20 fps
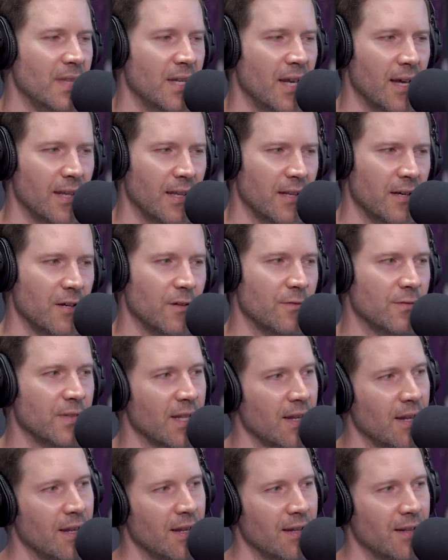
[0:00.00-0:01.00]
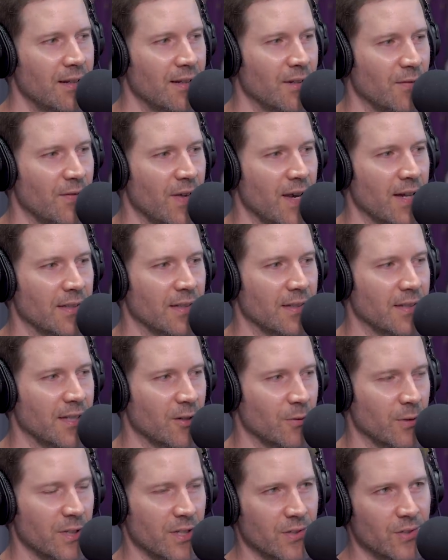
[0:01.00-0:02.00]
I loved the fact that
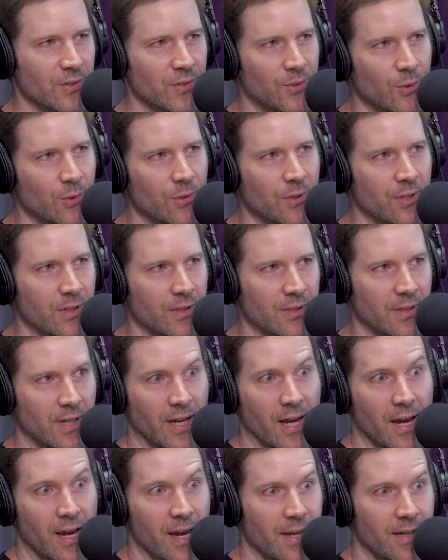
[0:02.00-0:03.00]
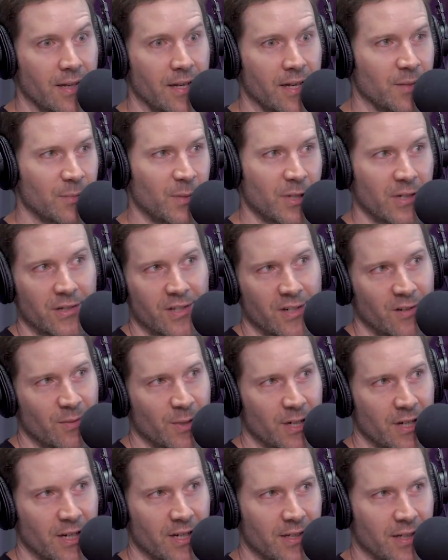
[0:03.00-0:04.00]
there were these stories, like I had nightmares.
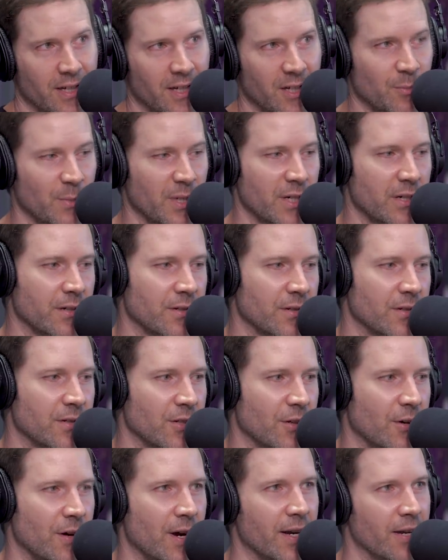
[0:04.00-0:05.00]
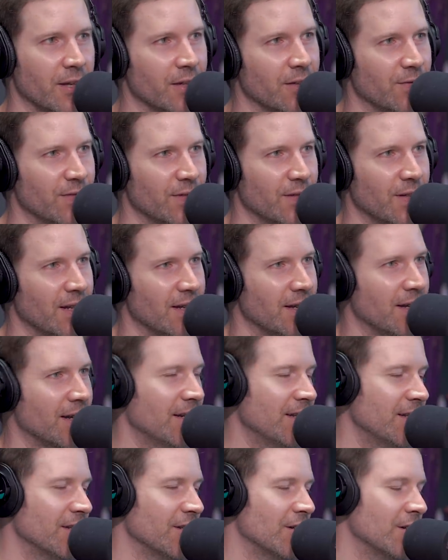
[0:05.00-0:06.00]
Everybody had right, nightmares. Right, right. So I could have, uh,
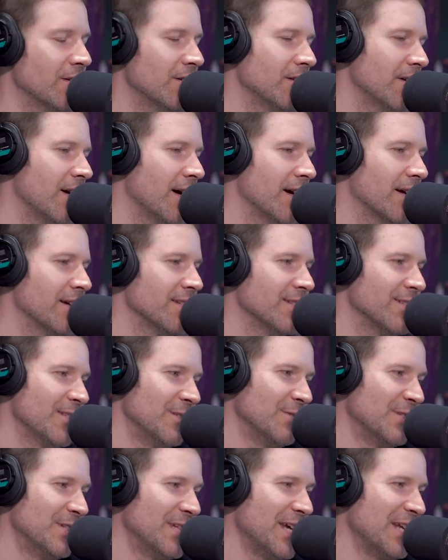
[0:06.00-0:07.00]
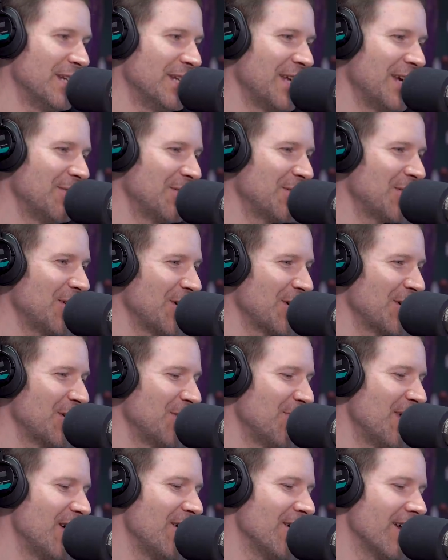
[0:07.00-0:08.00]
you know, I could see what Dana Dane was
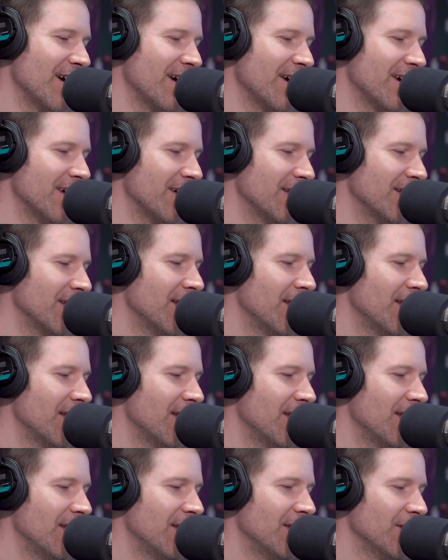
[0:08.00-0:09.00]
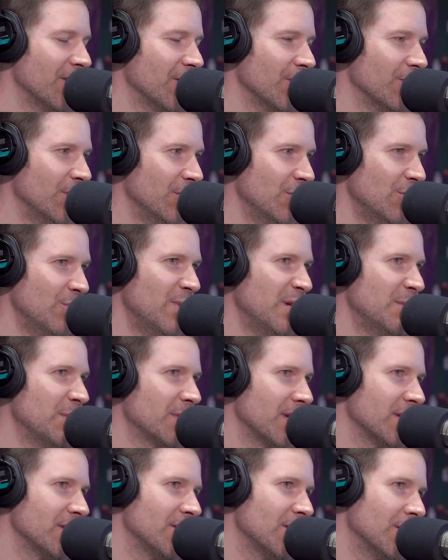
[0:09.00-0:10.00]
talking about. I had, you know, new
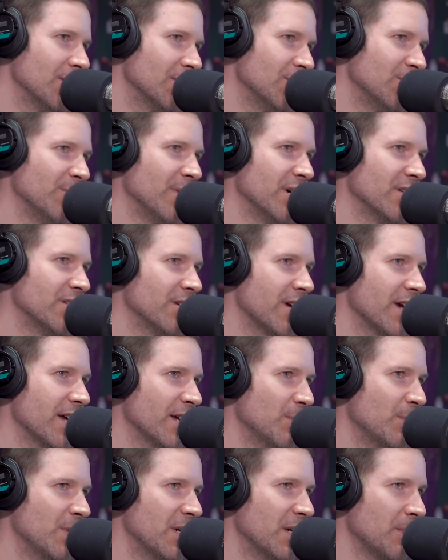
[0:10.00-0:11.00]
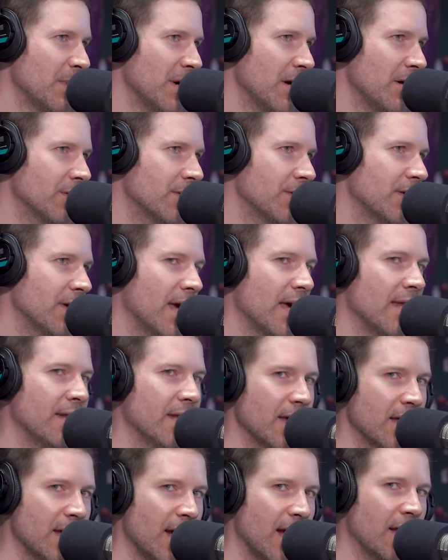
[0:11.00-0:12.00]
people that talked too much or had a big mouth. Mm.
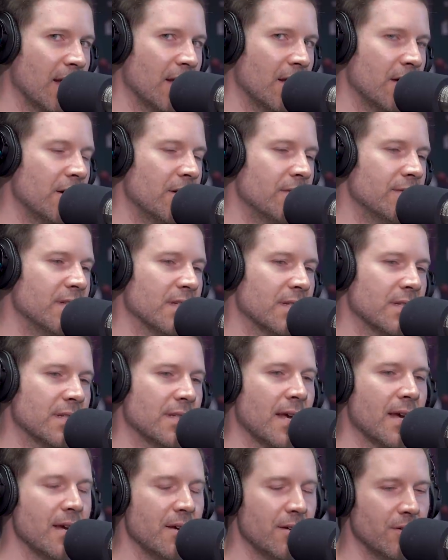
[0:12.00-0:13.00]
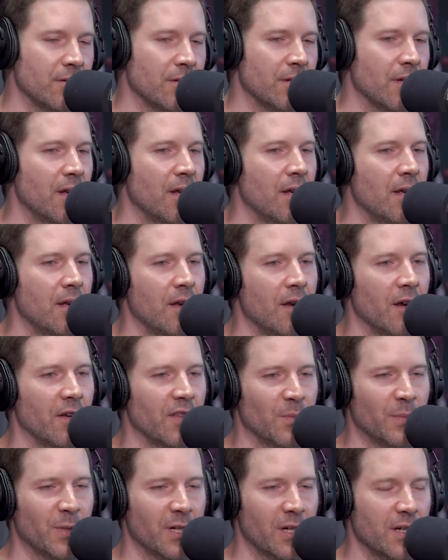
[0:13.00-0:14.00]
And then mm. I loved the sound
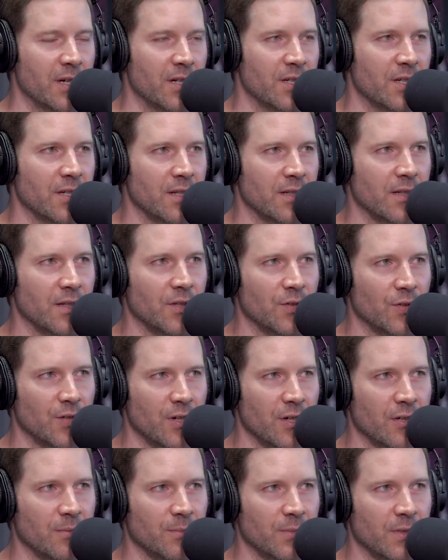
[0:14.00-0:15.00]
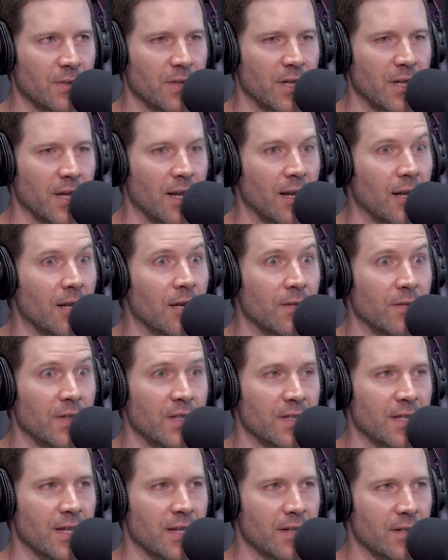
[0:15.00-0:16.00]
of the percussion and the drums. And I loved
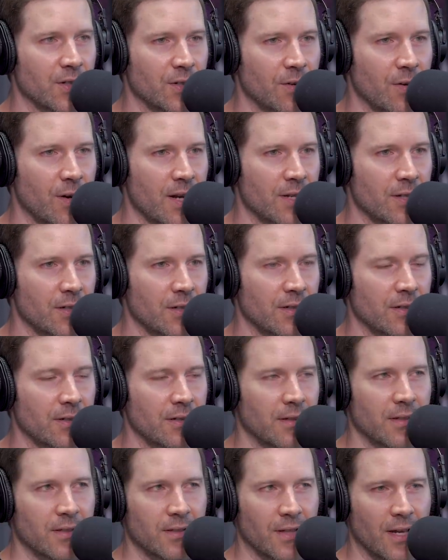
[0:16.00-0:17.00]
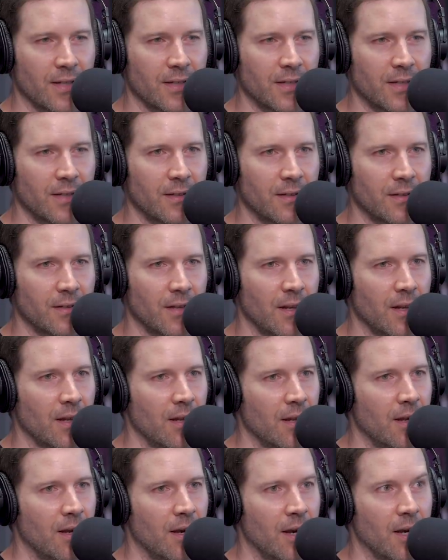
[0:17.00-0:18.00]
the sound of scratching because I didn't
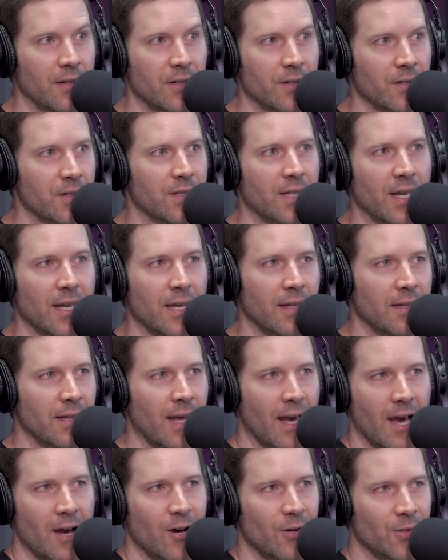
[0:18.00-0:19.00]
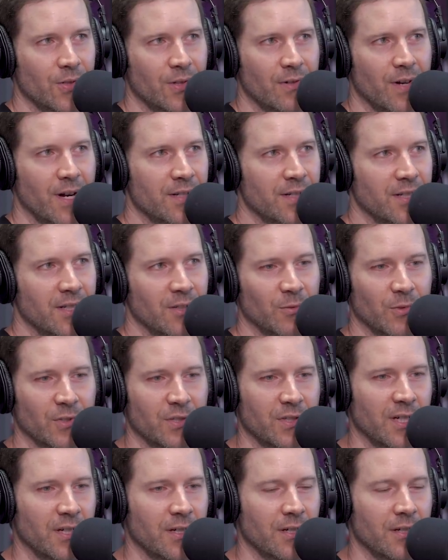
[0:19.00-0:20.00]
understand how scratching
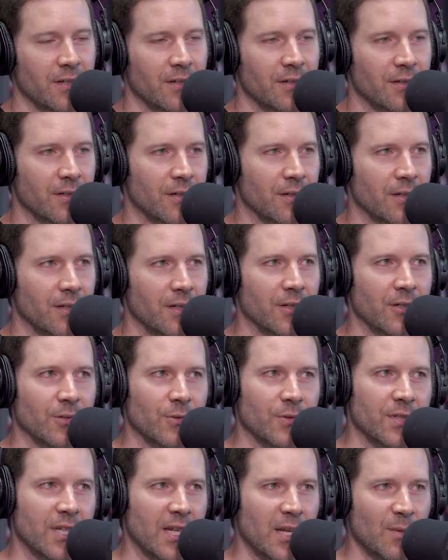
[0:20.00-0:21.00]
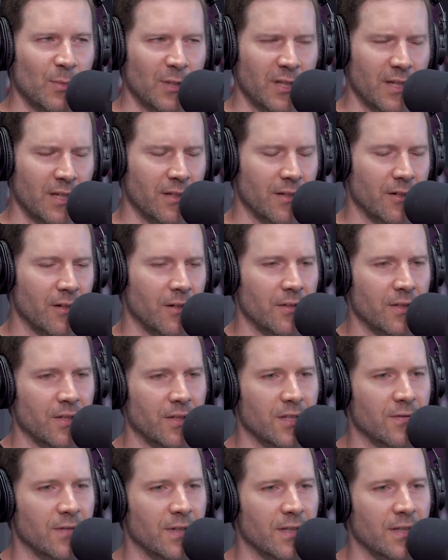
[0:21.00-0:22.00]
was done or, you know, sampling and all
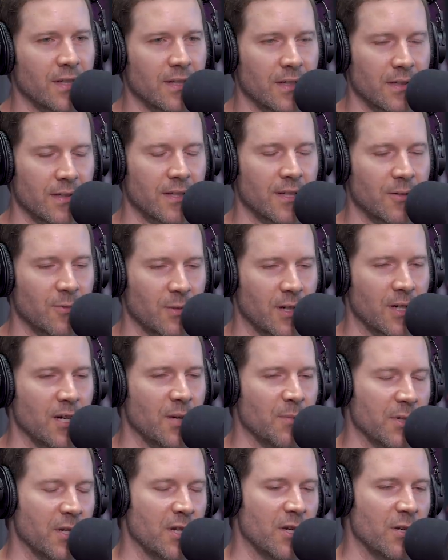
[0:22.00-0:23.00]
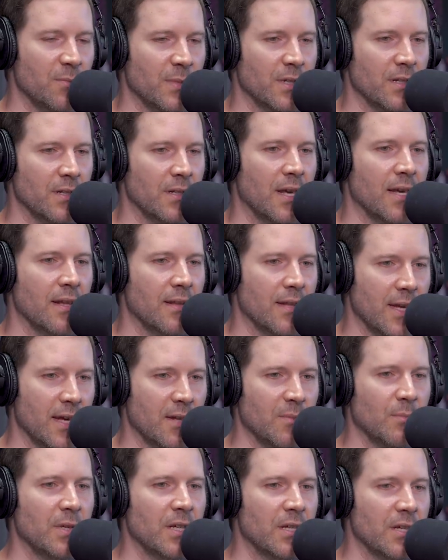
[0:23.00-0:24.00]
these different things that were coming up and, and
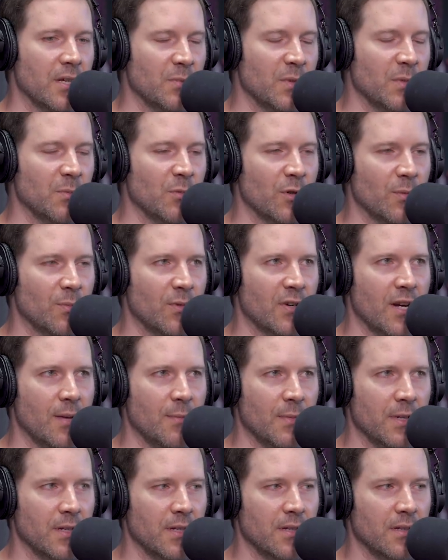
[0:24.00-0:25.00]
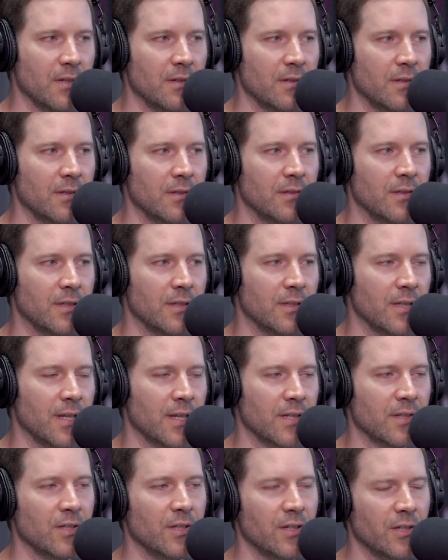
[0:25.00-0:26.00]
then becoming more prominent the
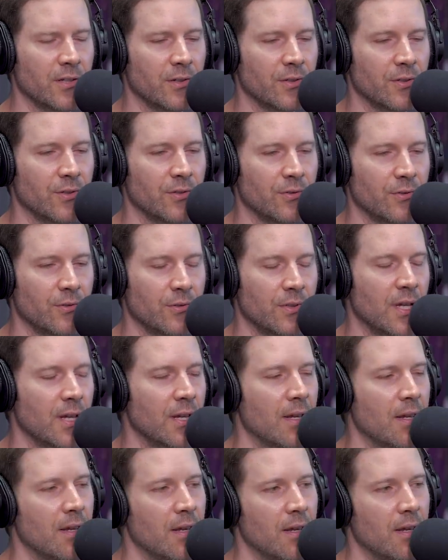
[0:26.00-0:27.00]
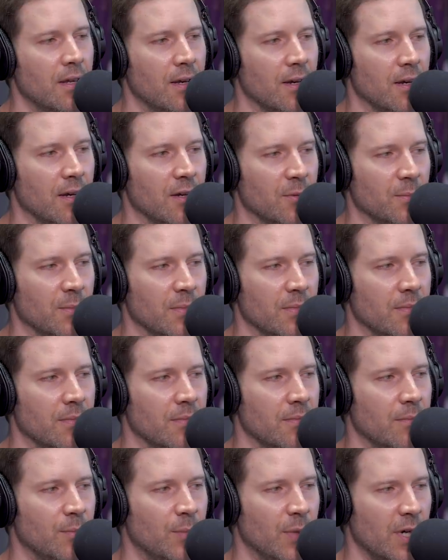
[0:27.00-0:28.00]
next year or two. Um,
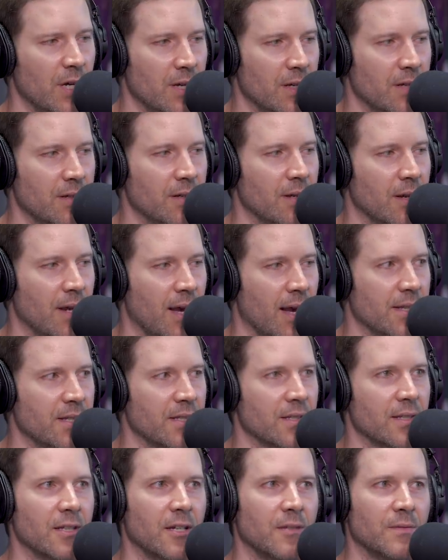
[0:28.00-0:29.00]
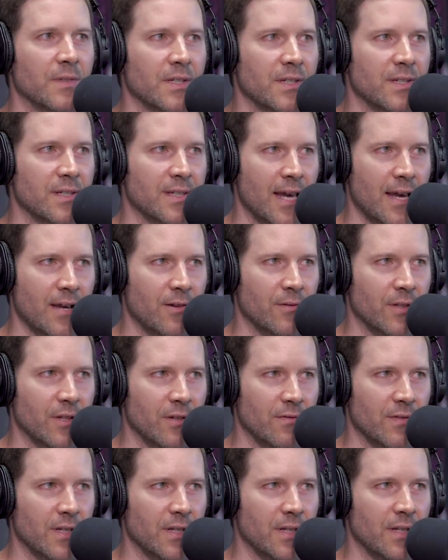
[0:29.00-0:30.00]
but I just love the sound
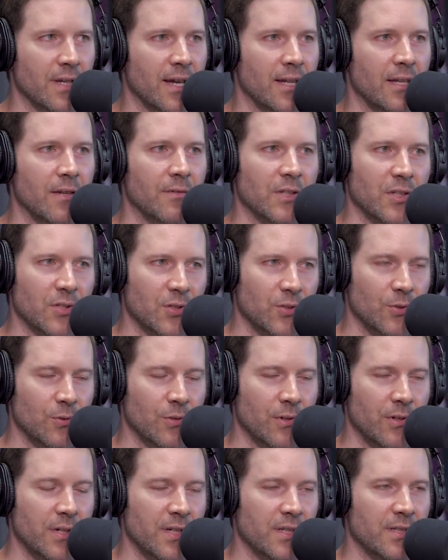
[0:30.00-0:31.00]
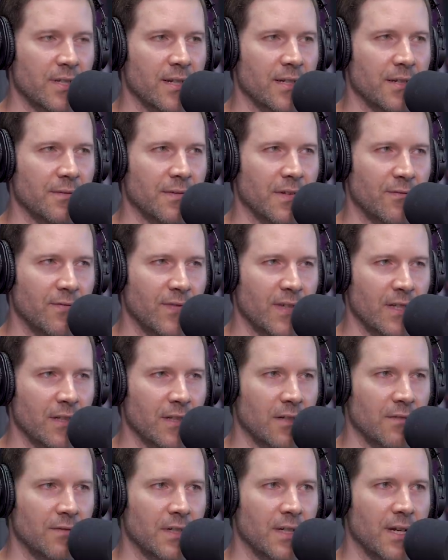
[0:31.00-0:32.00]
mm-hmm. of it, and I mm-hmm. love the stories. I love the
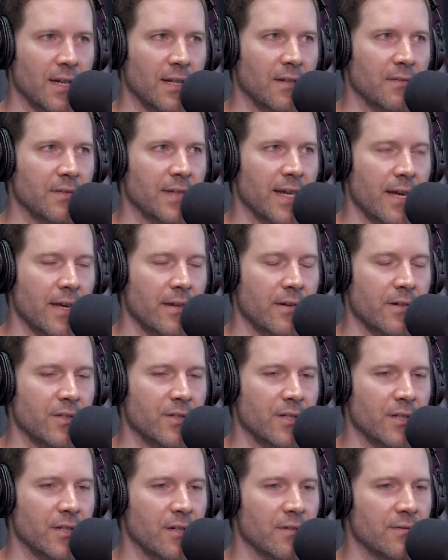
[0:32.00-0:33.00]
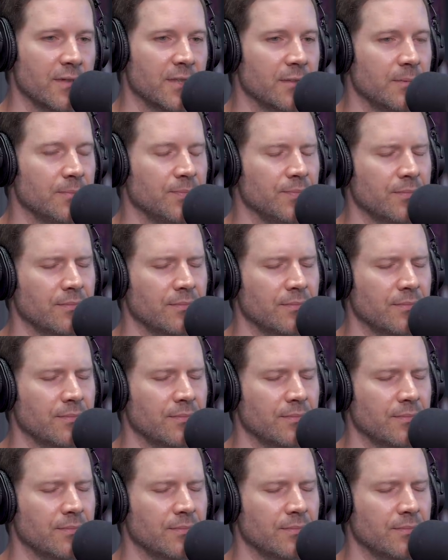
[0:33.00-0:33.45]
feel of it. I love the energy of it.